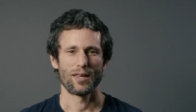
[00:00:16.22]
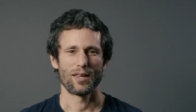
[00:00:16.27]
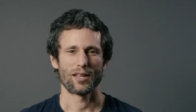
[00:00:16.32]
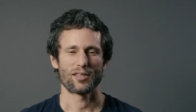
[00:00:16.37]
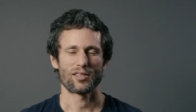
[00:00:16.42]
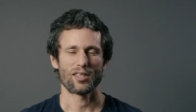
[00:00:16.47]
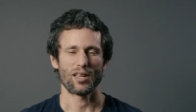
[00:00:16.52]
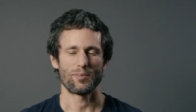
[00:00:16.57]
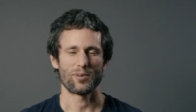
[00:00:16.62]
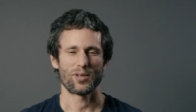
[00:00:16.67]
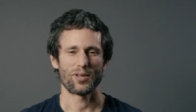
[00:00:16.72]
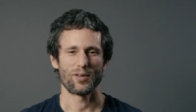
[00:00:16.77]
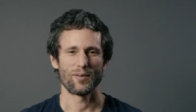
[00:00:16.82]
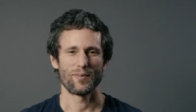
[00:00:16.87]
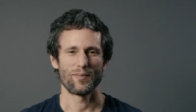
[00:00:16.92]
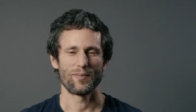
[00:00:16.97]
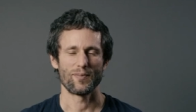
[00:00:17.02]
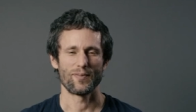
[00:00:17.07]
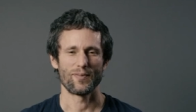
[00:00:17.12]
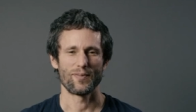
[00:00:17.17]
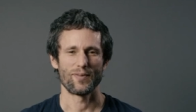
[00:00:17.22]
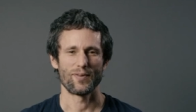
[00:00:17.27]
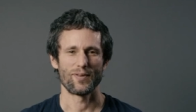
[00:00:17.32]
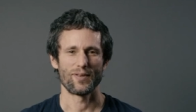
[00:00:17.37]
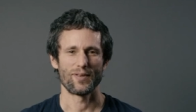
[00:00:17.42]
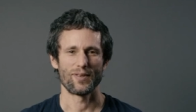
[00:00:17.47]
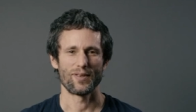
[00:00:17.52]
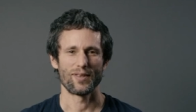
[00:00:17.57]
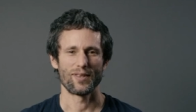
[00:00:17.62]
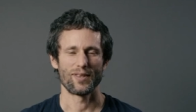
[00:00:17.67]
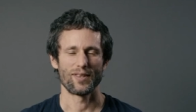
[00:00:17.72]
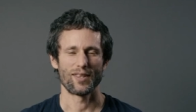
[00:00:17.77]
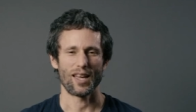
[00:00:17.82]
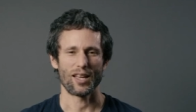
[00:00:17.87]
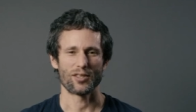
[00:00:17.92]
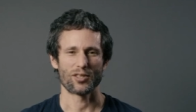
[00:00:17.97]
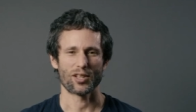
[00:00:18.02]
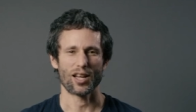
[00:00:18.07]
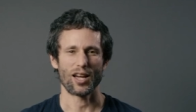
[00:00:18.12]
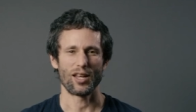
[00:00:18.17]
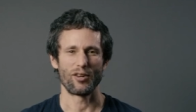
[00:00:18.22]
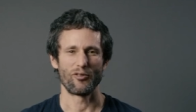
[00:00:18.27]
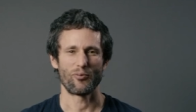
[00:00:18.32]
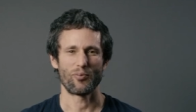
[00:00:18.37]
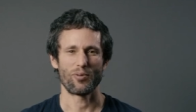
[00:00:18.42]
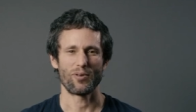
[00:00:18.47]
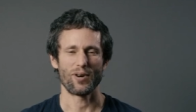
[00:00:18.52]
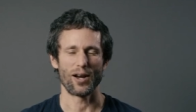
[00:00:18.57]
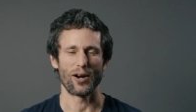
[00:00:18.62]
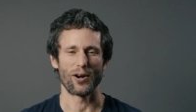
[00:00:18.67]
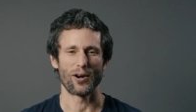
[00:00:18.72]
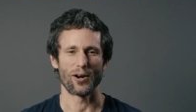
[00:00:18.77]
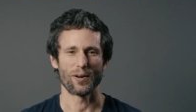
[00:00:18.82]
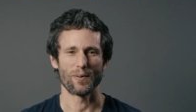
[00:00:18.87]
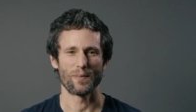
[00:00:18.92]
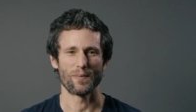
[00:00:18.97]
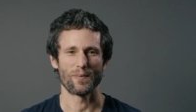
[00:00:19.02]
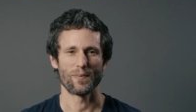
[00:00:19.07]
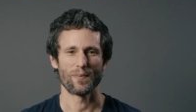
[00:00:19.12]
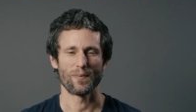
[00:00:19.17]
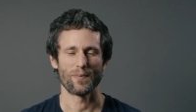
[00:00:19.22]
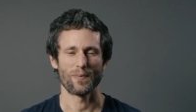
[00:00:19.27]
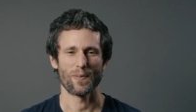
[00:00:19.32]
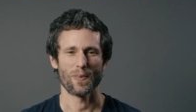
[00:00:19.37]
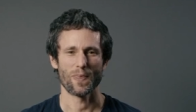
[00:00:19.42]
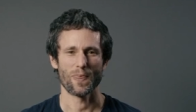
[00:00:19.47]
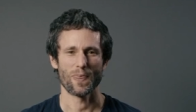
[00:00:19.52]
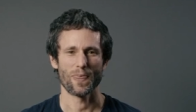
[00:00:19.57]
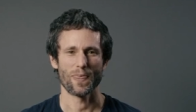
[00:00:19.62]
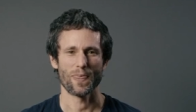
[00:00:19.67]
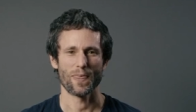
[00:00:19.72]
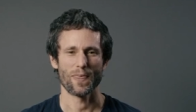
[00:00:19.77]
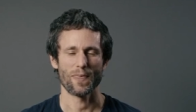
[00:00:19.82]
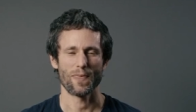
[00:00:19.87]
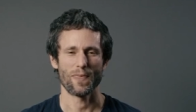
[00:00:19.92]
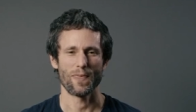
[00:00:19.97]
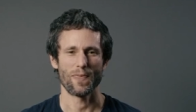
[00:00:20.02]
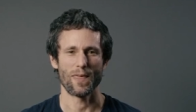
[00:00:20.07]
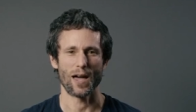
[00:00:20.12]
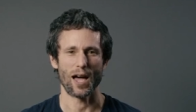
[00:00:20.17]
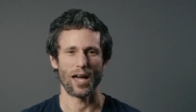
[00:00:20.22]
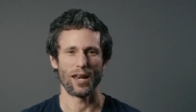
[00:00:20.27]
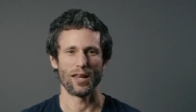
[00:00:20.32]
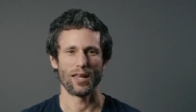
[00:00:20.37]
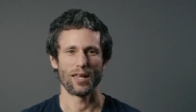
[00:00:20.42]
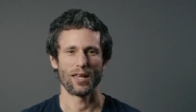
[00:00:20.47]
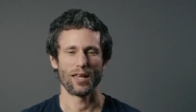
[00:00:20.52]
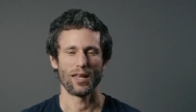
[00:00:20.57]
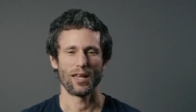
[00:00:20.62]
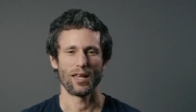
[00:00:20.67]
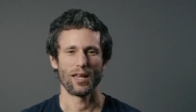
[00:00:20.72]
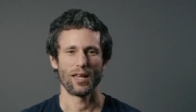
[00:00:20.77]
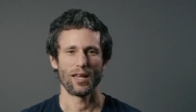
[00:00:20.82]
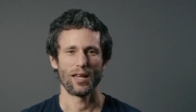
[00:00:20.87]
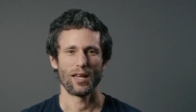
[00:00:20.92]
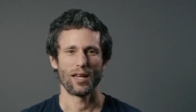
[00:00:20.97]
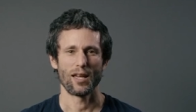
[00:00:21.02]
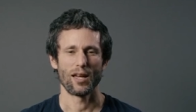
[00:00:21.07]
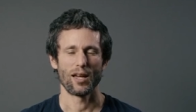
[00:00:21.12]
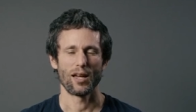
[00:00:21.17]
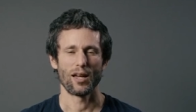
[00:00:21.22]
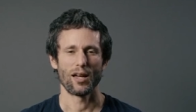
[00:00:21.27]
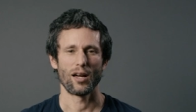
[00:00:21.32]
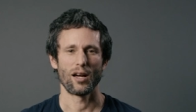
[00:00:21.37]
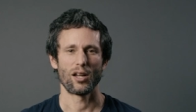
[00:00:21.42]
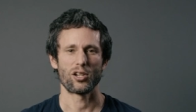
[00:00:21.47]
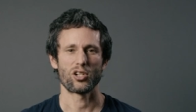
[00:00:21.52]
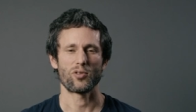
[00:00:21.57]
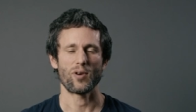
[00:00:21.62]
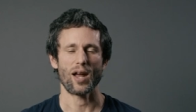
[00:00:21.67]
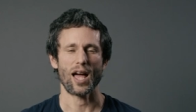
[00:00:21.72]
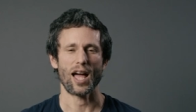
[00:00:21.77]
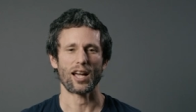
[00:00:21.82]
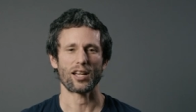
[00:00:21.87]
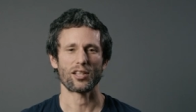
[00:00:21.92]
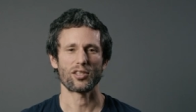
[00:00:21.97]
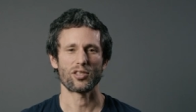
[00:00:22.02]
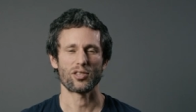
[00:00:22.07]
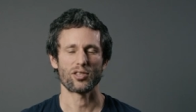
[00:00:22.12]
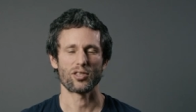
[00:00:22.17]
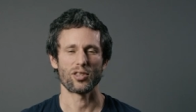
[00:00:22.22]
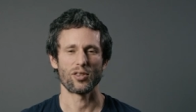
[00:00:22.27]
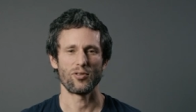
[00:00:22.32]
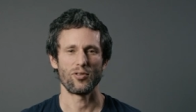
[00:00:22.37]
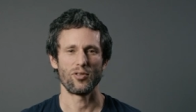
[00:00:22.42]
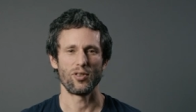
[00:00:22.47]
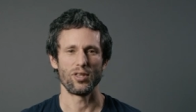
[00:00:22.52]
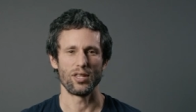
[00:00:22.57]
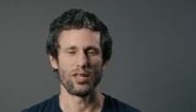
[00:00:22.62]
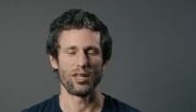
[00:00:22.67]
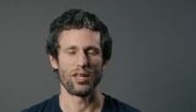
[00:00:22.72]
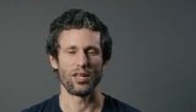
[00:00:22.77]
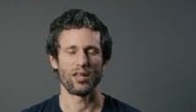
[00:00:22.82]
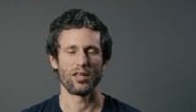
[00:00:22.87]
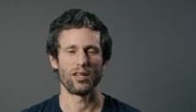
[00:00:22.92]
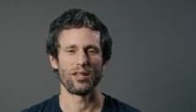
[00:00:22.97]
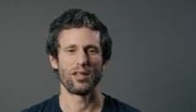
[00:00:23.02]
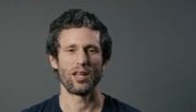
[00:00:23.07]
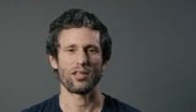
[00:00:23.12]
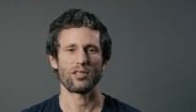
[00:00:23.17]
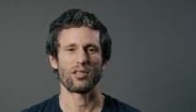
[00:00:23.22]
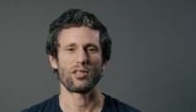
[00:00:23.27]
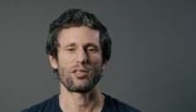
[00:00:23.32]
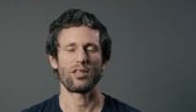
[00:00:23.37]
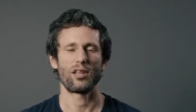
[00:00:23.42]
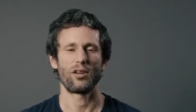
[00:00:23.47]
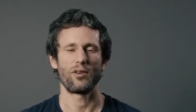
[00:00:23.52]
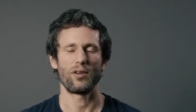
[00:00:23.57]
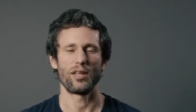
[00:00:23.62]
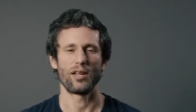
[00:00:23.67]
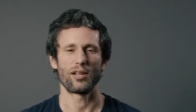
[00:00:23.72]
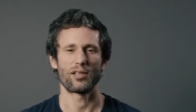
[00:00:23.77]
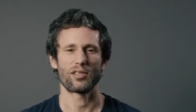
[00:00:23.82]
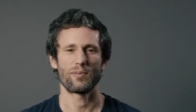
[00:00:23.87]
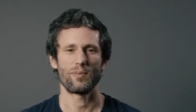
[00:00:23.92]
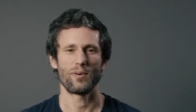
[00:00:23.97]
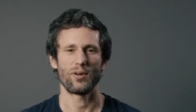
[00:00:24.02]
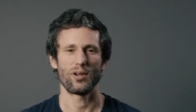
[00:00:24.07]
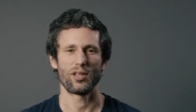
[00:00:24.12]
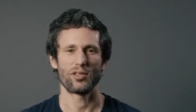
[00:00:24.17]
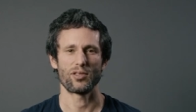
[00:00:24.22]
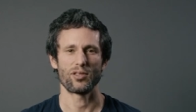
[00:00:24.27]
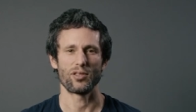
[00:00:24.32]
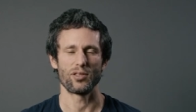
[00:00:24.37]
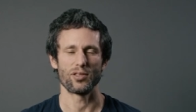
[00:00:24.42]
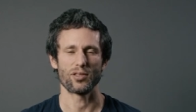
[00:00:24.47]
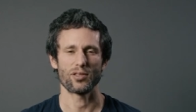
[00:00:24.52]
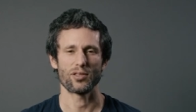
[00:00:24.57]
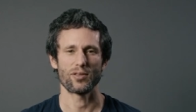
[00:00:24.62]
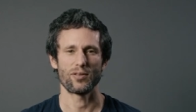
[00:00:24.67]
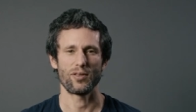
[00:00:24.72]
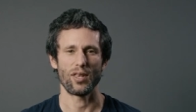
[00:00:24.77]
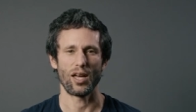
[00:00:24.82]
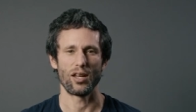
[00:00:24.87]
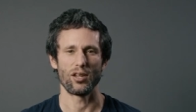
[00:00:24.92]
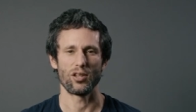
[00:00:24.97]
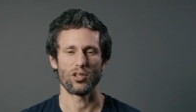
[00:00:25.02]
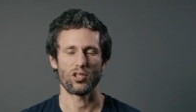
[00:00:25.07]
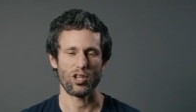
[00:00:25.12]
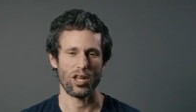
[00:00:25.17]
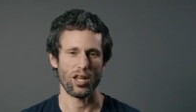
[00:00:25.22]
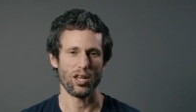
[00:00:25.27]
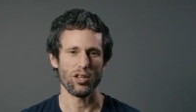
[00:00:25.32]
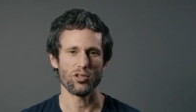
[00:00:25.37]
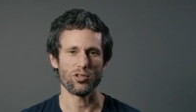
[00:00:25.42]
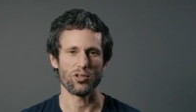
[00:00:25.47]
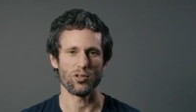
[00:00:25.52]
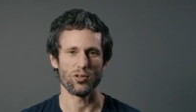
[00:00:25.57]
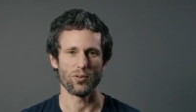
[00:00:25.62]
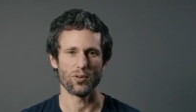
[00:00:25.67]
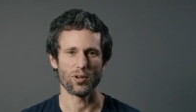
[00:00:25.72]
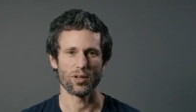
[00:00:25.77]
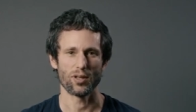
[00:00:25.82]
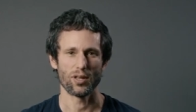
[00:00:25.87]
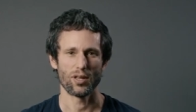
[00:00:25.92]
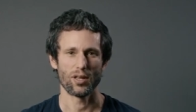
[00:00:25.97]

Except as a kind of prayer that attracts the necessary experiences that change you